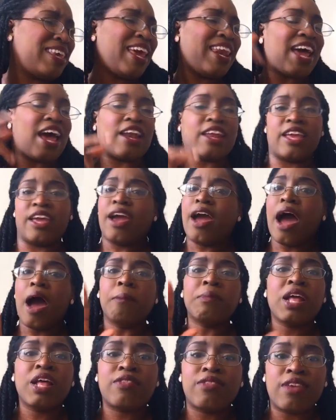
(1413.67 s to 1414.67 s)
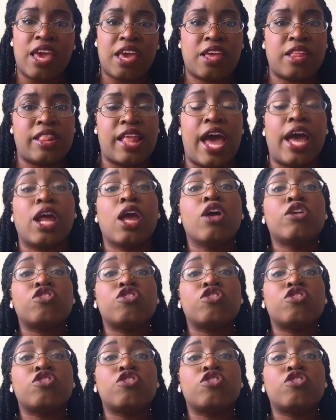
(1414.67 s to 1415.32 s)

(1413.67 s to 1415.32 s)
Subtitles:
Get out of here. I'm not taking that.